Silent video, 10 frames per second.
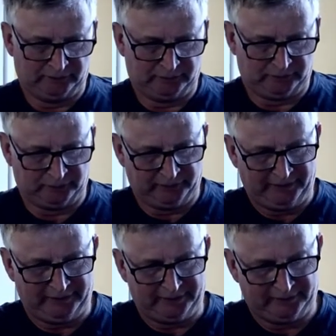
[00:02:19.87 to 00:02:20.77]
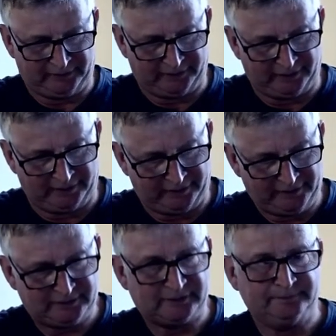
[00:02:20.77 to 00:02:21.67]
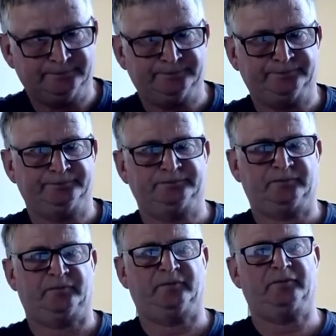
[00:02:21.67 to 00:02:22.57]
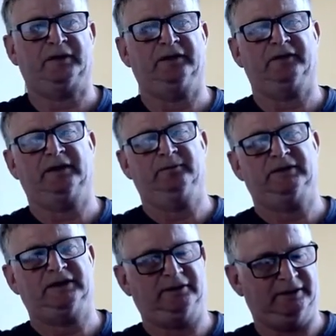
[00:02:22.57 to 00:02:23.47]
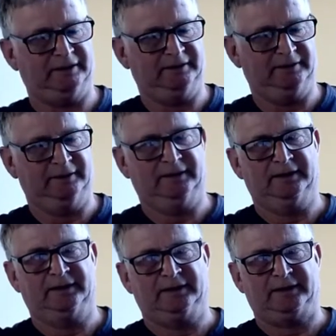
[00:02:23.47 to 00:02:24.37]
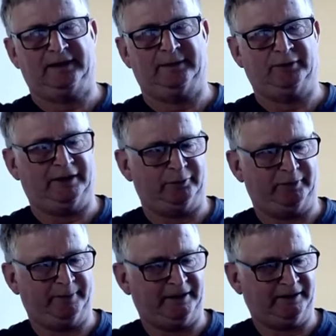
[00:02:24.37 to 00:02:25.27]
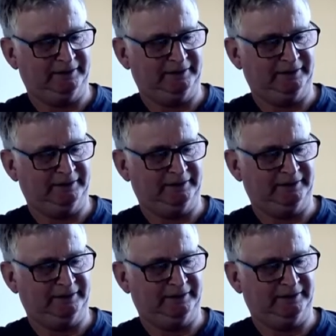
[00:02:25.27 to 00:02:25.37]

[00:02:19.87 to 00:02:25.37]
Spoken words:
on here like this. But if I show you the camera, that would be better.